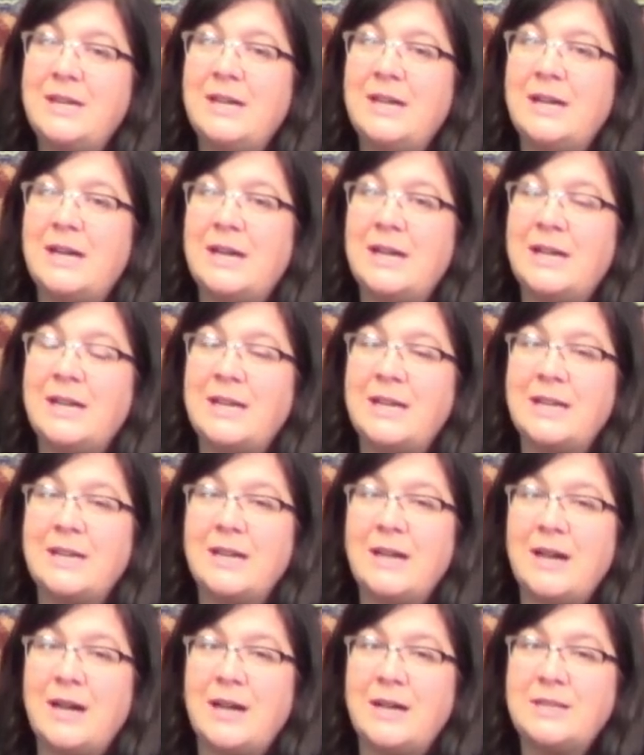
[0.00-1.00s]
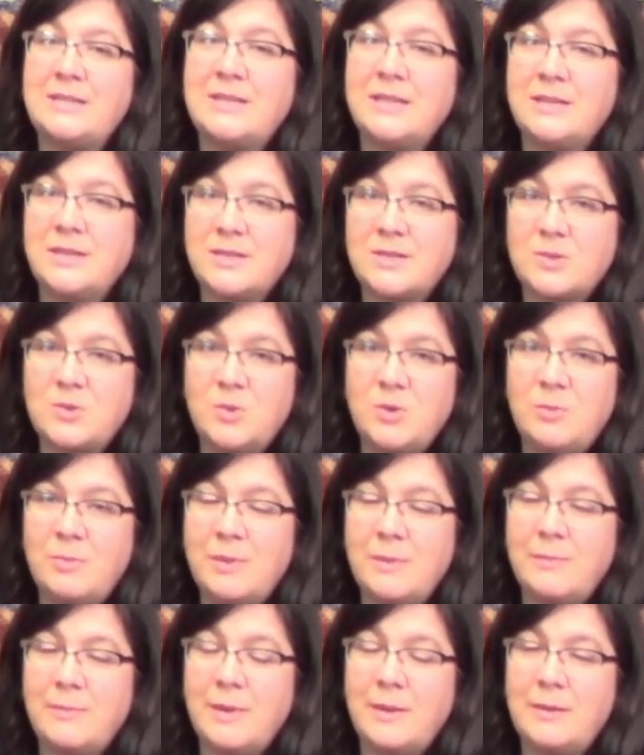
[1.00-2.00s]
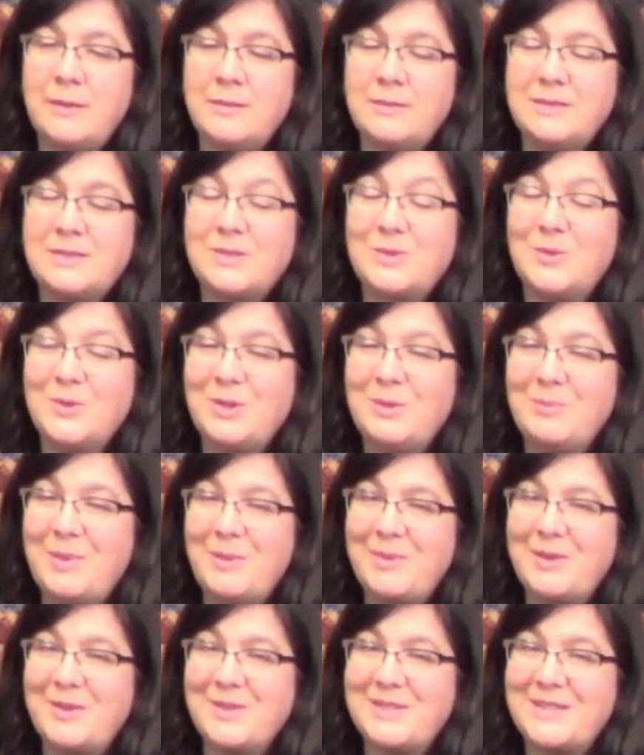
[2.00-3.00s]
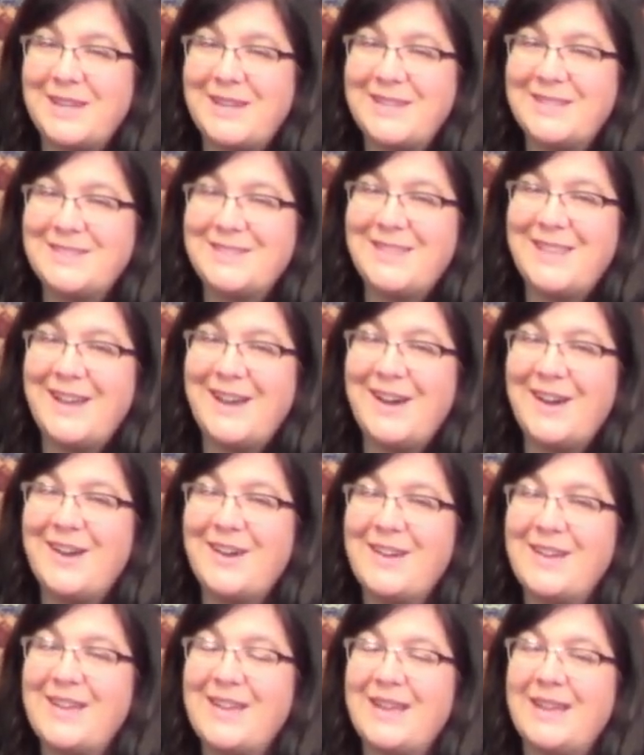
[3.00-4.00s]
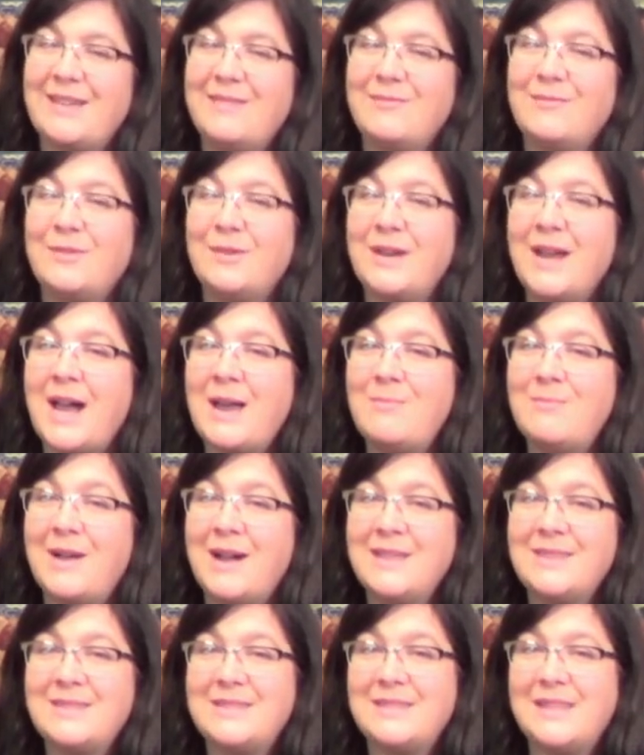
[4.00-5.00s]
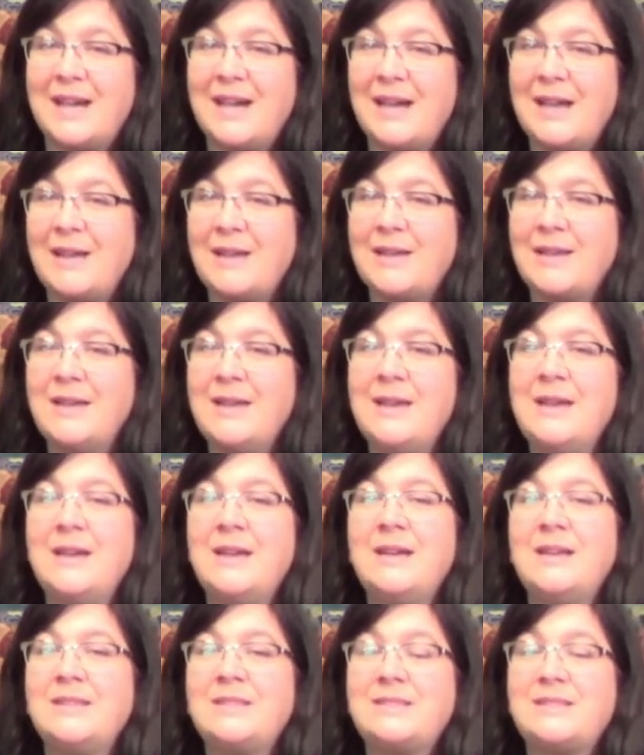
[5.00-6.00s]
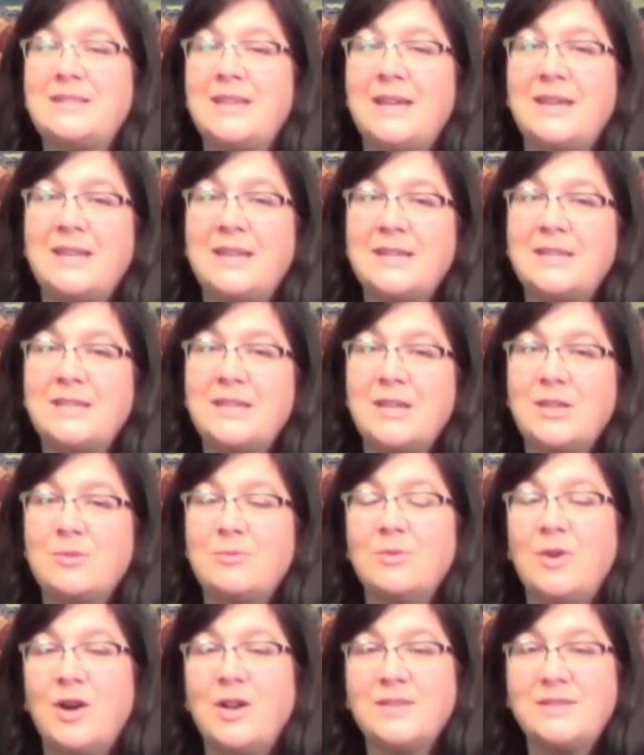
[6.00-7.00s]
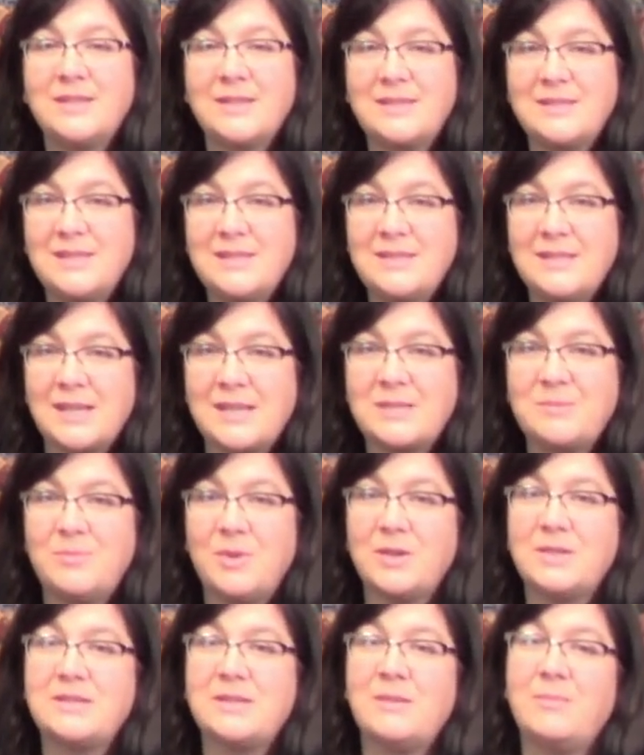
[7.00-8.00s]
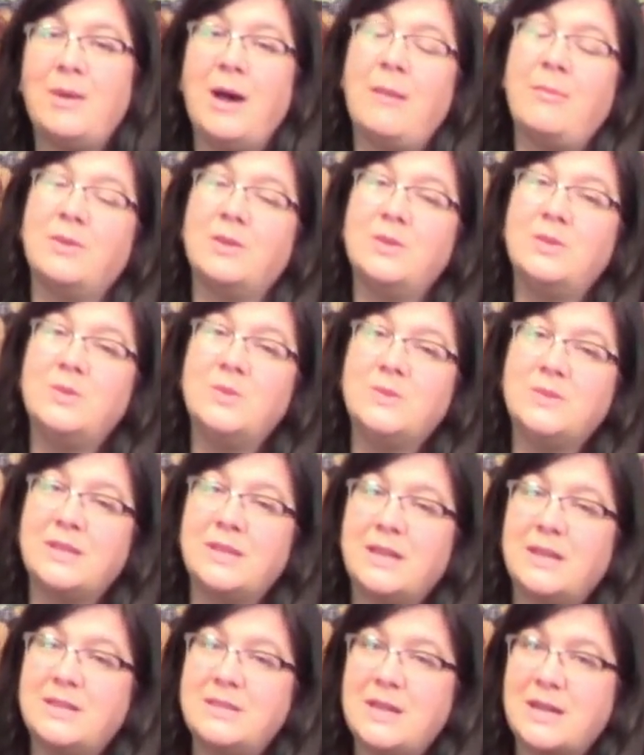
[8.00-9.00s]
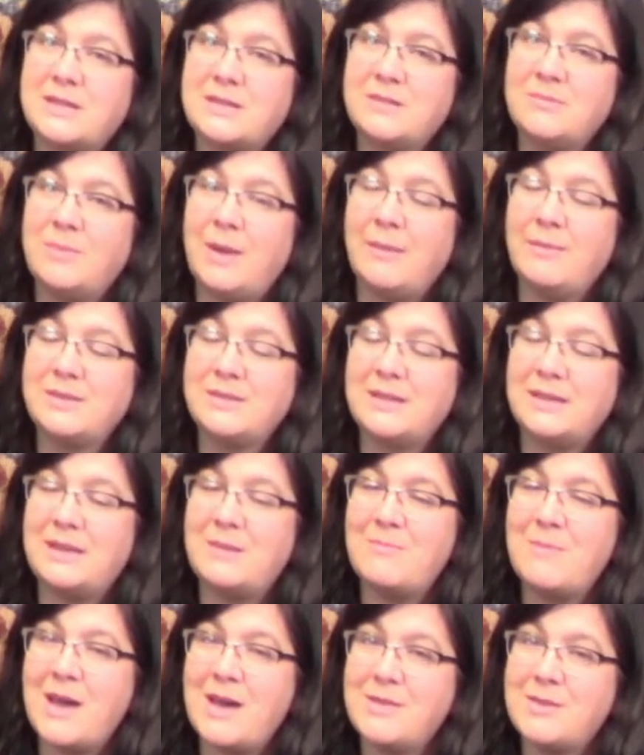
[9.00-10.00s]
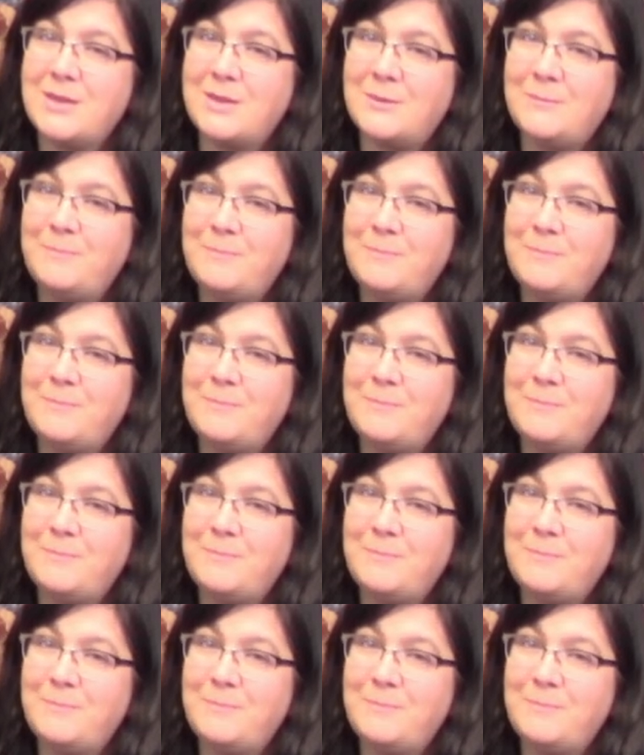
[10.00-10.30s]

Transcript: I did the School of Biblical Studies there, and for 9 months, I studied through all 66 books of the Bible using inductive Bible study method.